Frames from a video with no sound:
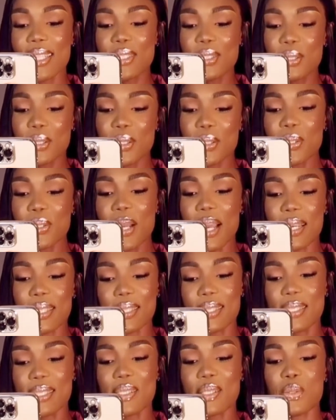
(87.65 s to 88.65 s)
Do you
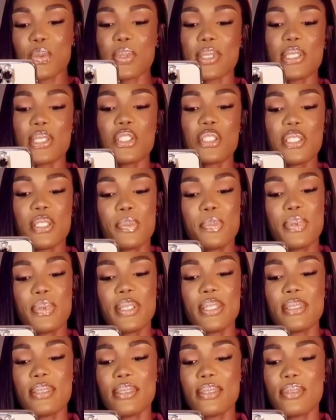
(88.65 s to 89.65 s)
assist with
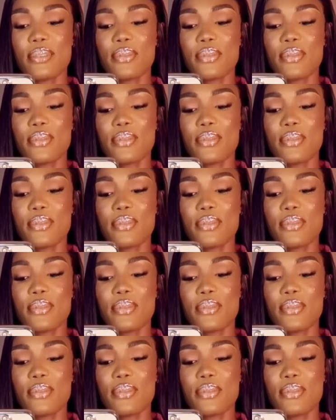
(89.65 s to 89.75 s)
shipping